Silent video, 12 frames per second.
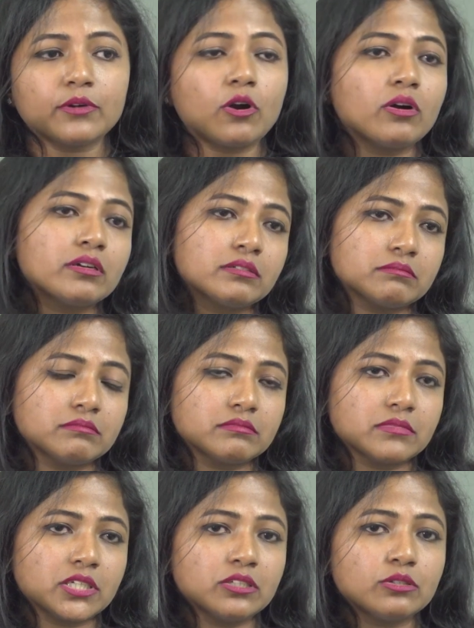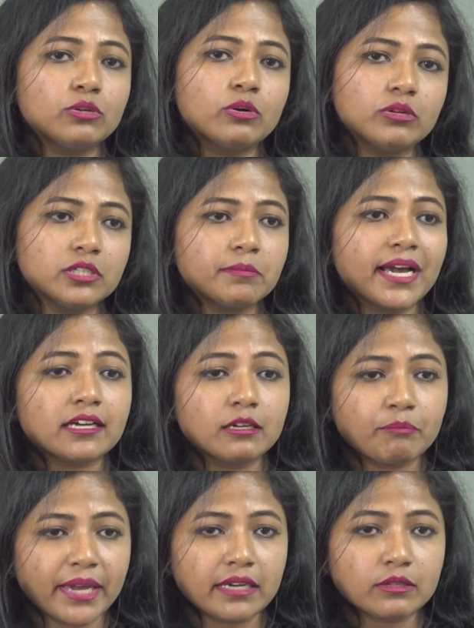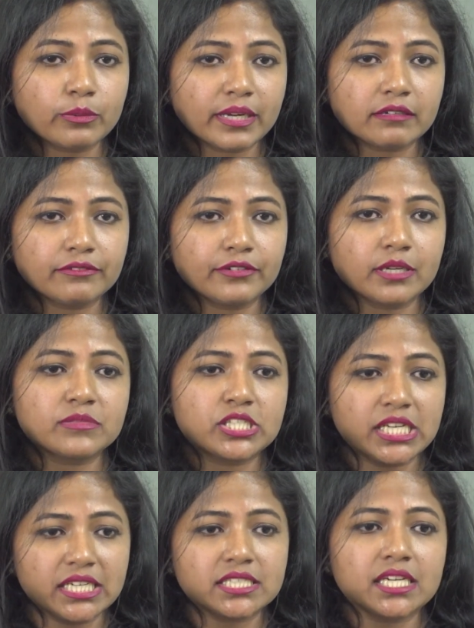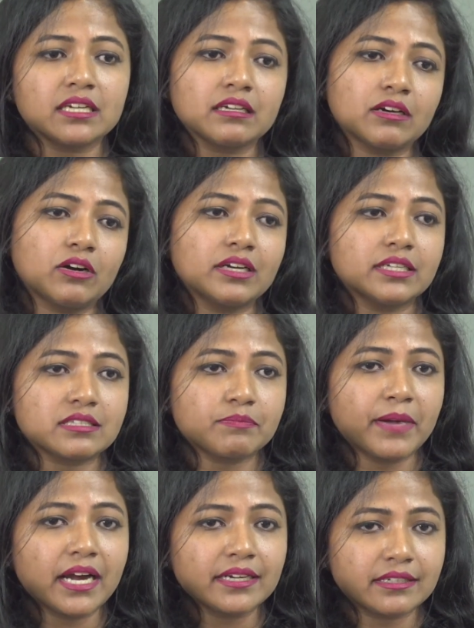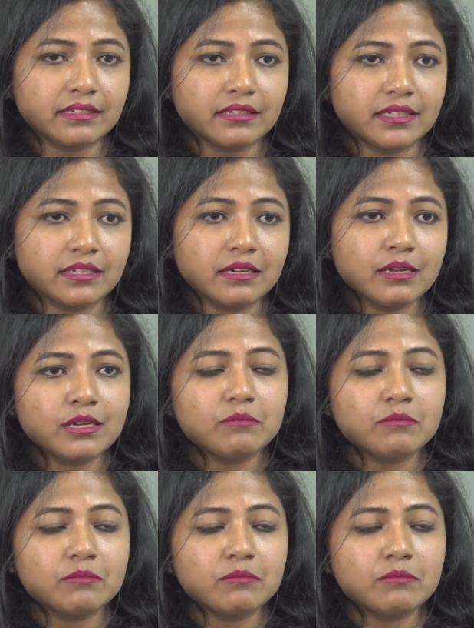or hold back a penguin from cheating on its partner